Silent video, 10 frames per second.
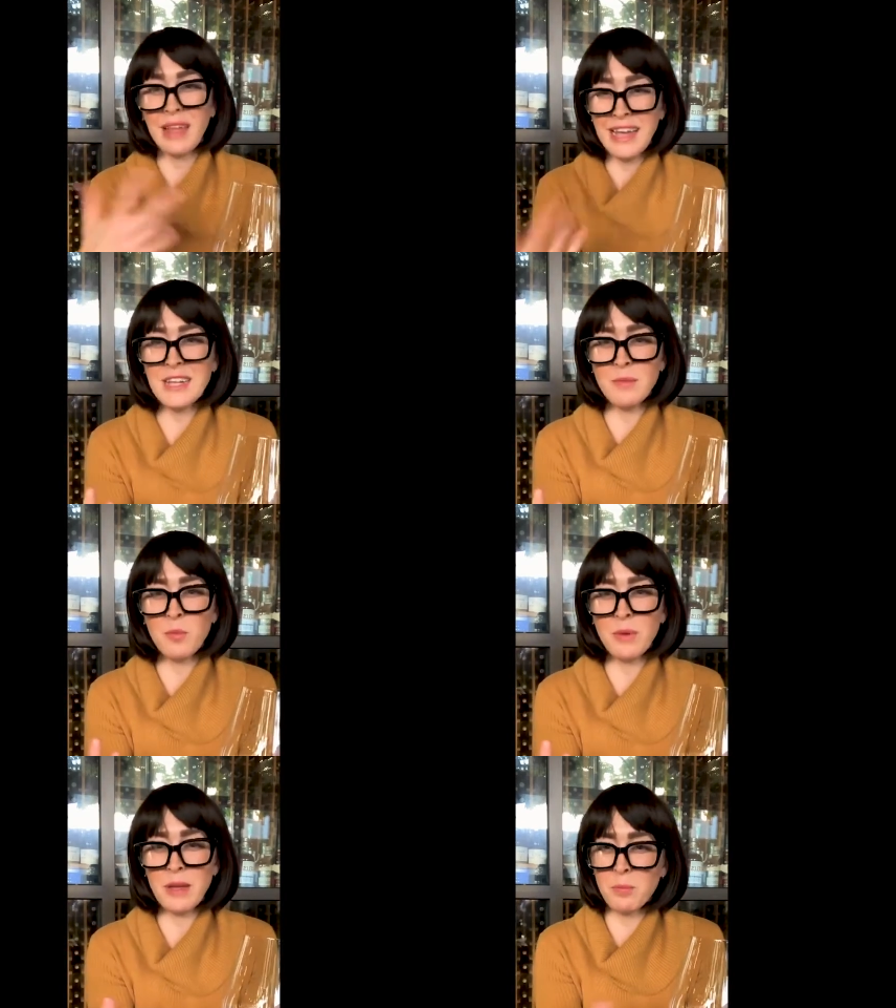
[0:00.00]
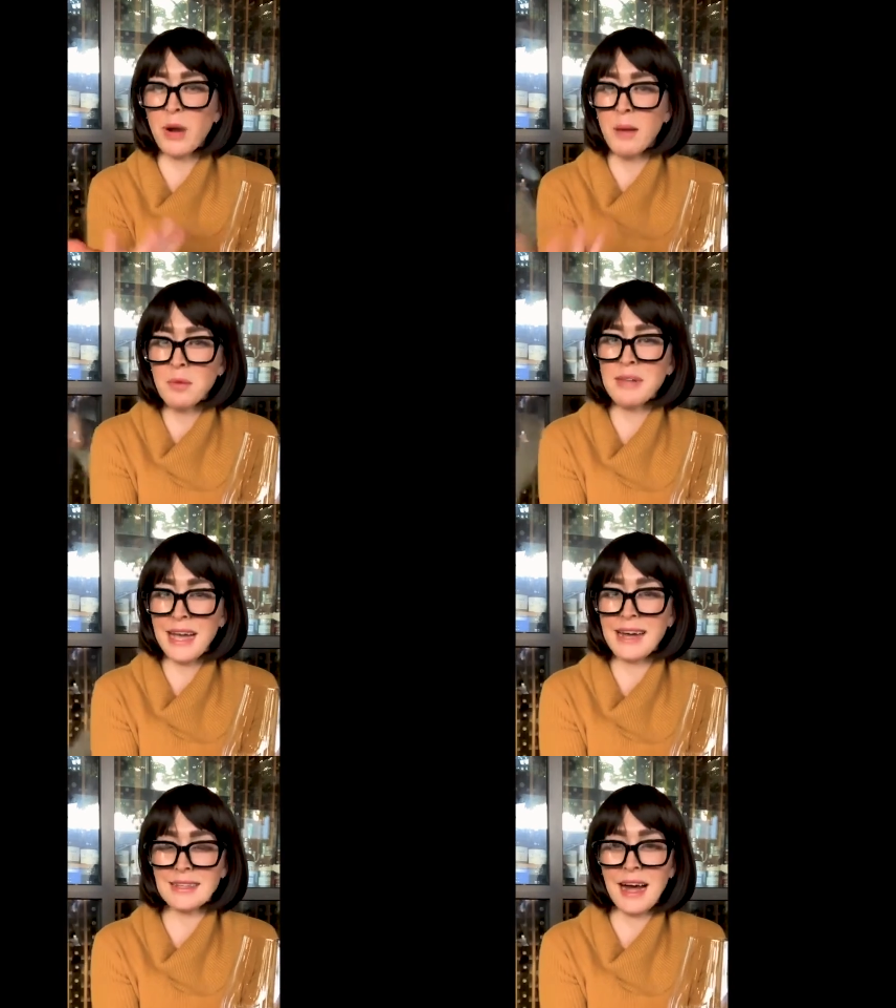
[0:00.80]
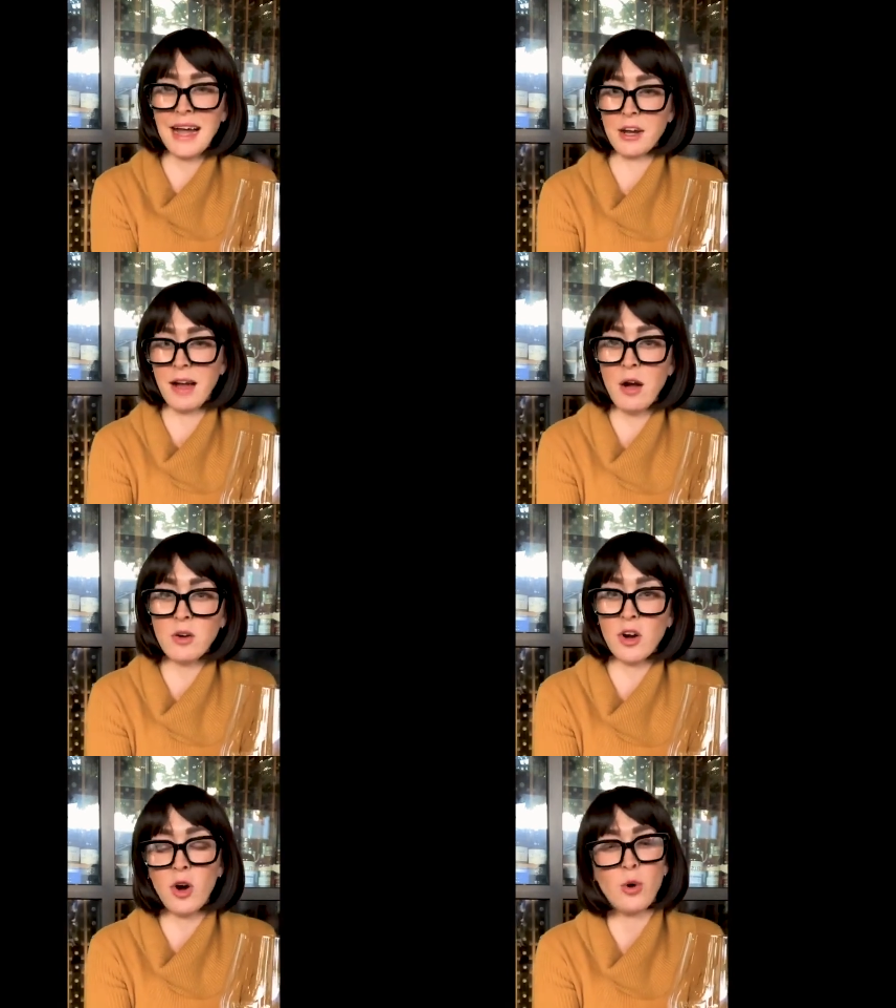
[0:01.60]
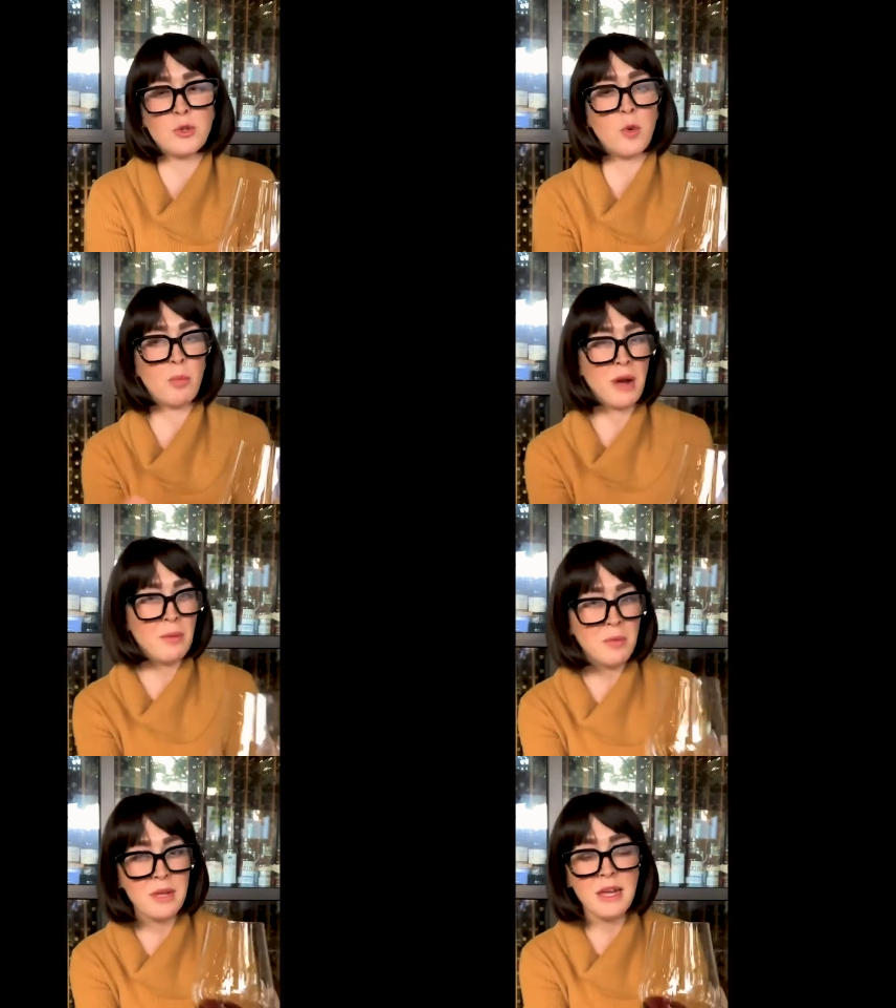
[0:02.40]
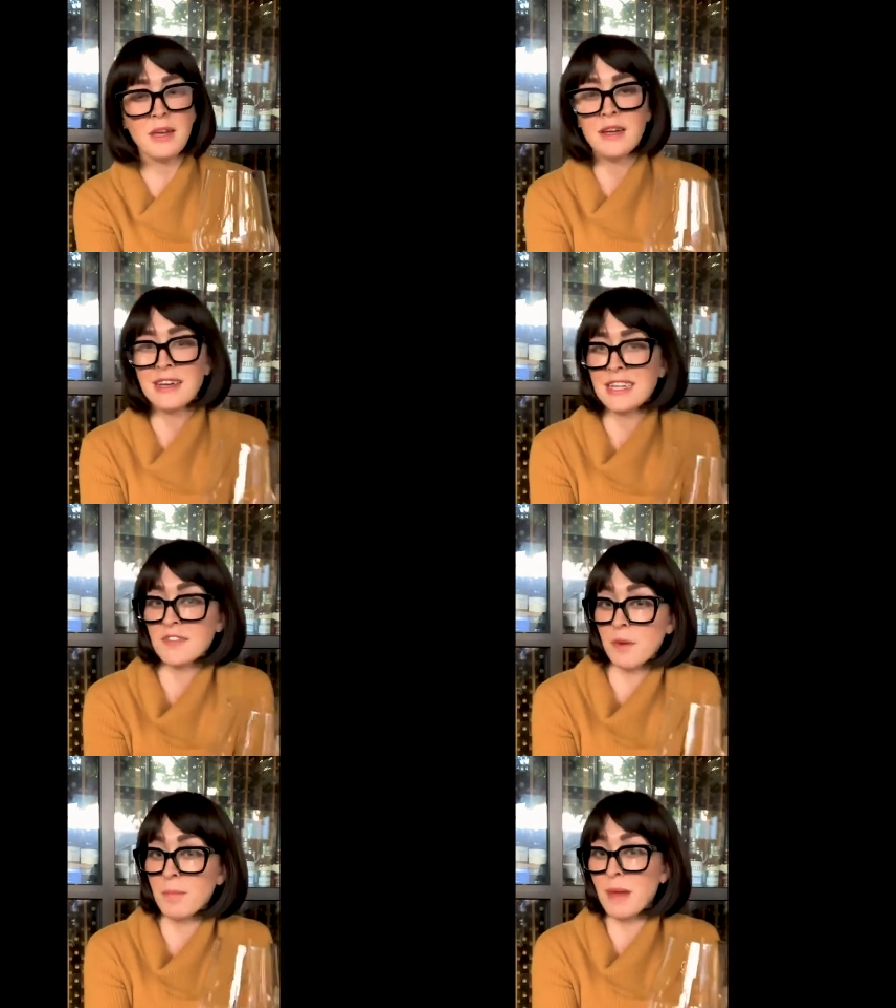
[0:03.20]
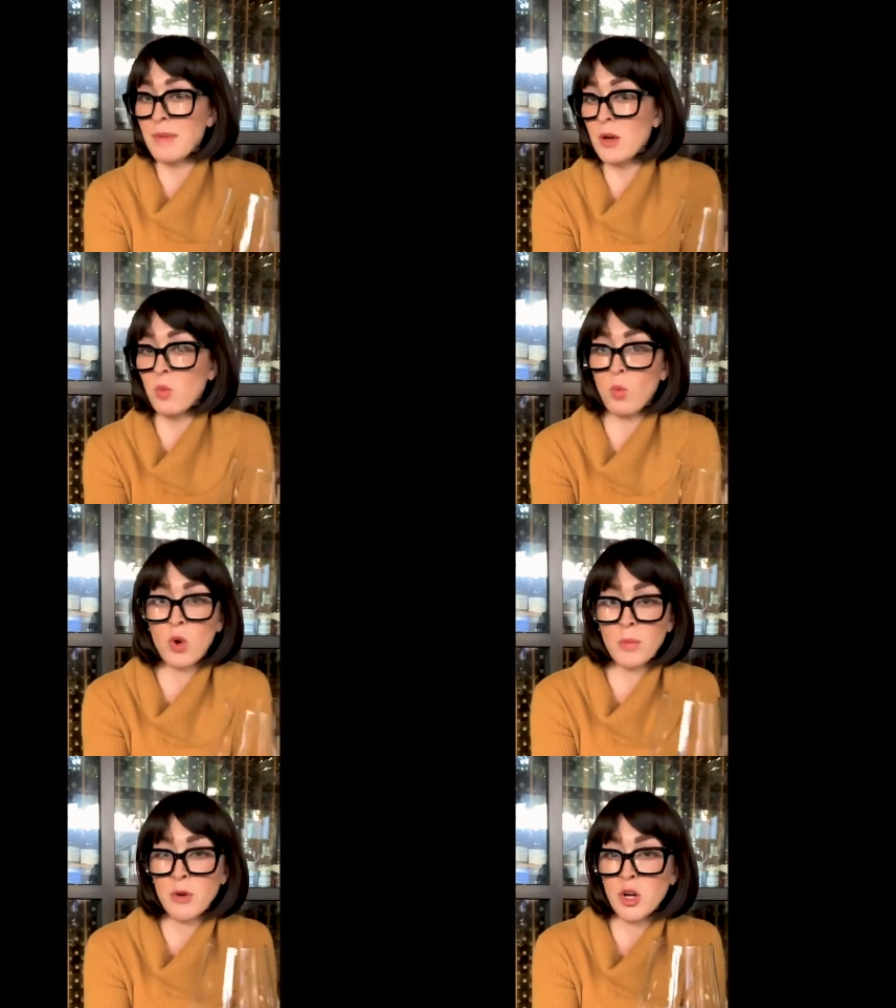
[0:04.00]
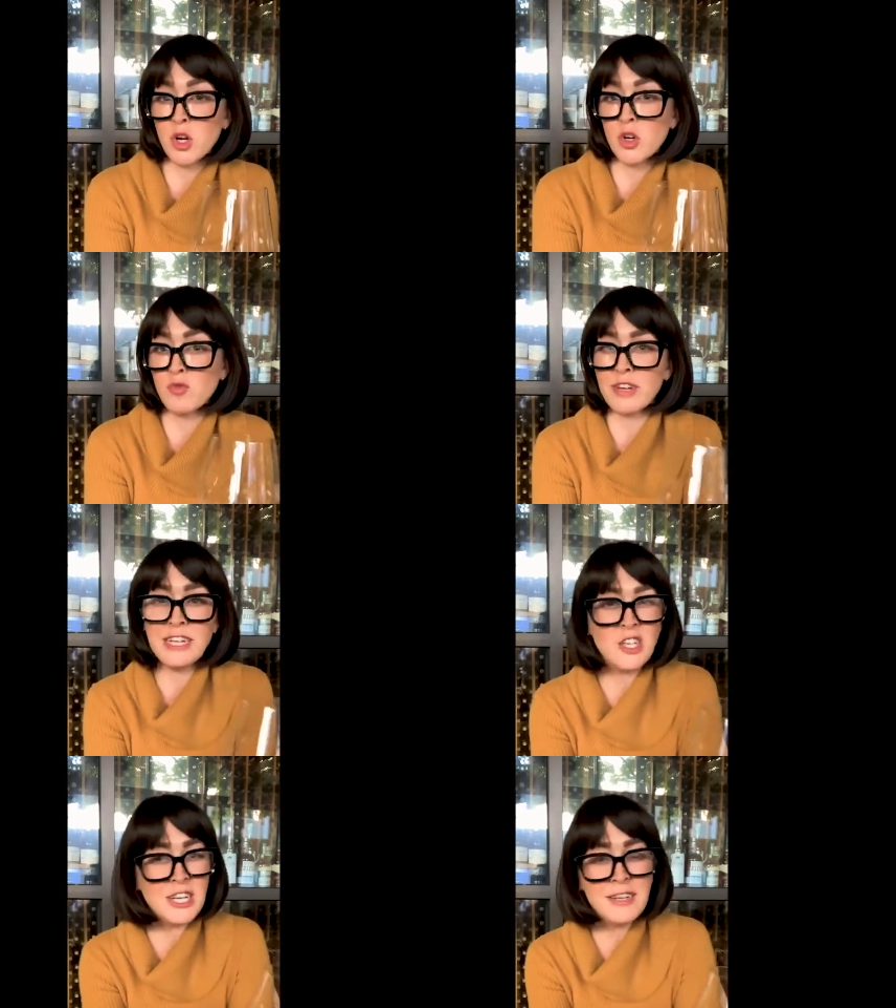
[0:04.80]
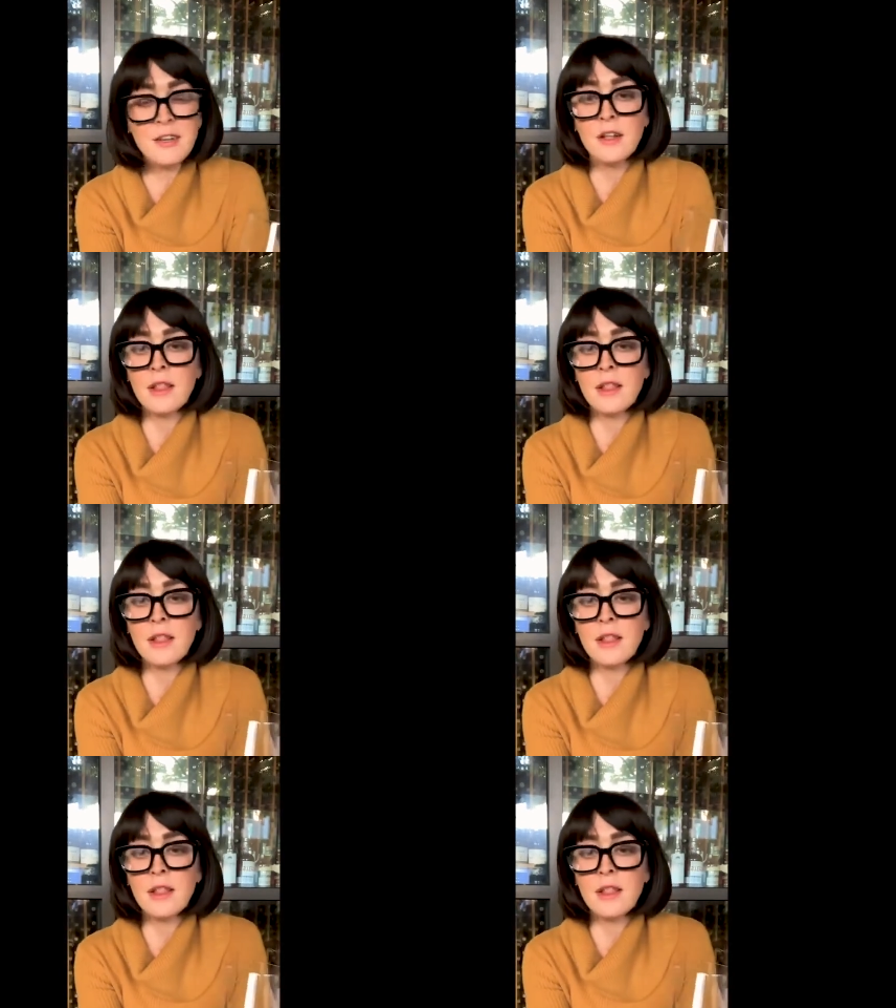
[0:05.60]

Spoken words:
it probably has a higher alcohol, so it probably is from maybe a warmer region,